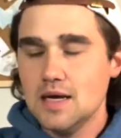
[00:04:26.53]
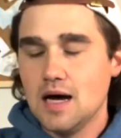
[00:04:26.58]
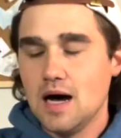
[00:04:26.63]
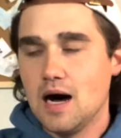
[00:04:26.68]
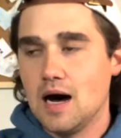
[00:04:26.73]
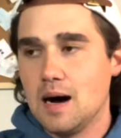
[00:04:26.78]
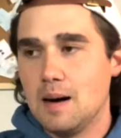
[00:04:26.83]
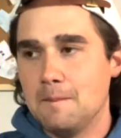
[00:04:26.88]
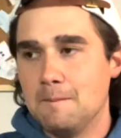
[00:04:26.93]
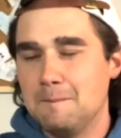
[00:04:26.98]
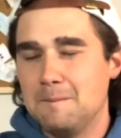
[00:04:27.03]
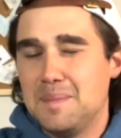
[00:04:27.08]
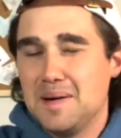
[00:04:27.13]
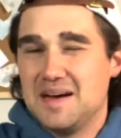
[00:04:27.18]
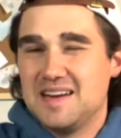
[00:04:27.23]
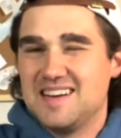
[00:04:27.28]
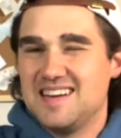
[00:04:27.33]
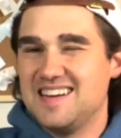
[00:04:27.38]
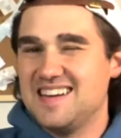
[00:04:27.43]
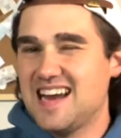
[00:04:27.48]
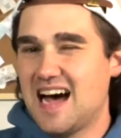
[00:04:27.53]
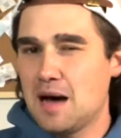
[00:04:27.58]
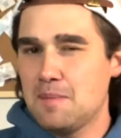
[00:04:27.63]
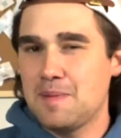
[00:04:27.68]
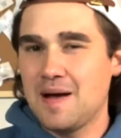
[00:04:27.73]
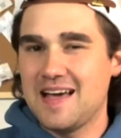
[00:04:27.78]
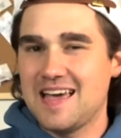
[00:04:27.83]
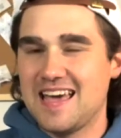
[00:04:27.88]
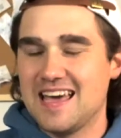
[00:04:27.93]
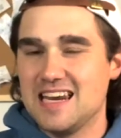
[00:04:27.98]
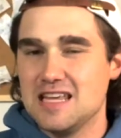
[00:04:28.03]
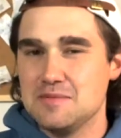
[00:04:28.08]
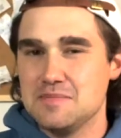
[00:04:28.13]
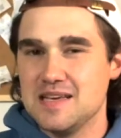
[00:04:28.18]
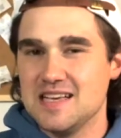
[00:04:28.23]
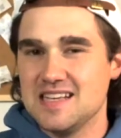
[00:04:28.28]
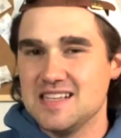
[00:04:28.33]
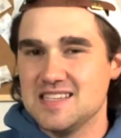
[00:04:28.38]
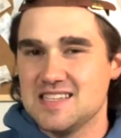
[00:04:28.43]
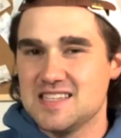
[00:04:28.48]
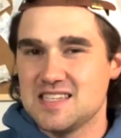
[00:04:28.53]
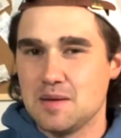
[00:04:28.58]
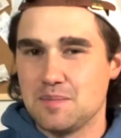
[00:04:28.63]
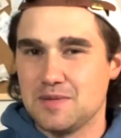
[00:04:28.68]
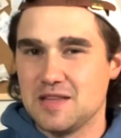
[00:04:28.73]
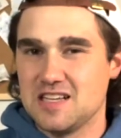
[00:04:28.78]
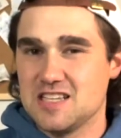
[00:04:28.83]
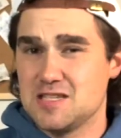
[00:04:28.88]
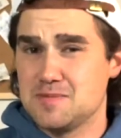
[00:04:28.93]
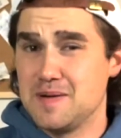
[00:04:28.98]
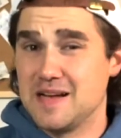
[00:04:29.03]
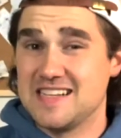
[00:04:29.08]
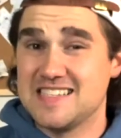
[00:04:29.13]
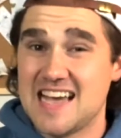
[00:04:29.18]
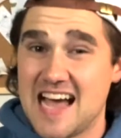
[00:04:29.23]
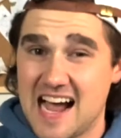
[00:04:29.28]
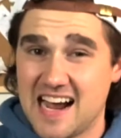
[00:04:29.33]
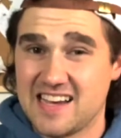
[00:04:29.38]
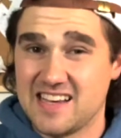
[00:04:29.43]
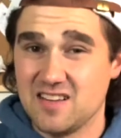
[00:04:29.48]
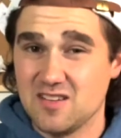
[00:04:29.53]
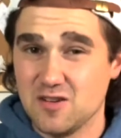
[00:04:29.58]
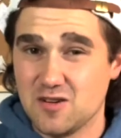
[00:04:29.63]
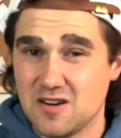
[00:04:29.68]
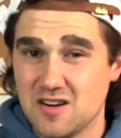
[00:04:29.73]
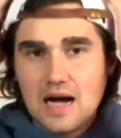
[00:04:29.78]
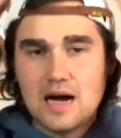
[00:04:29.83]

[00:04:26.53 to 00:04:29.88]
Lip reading: But not by any means something spectacular.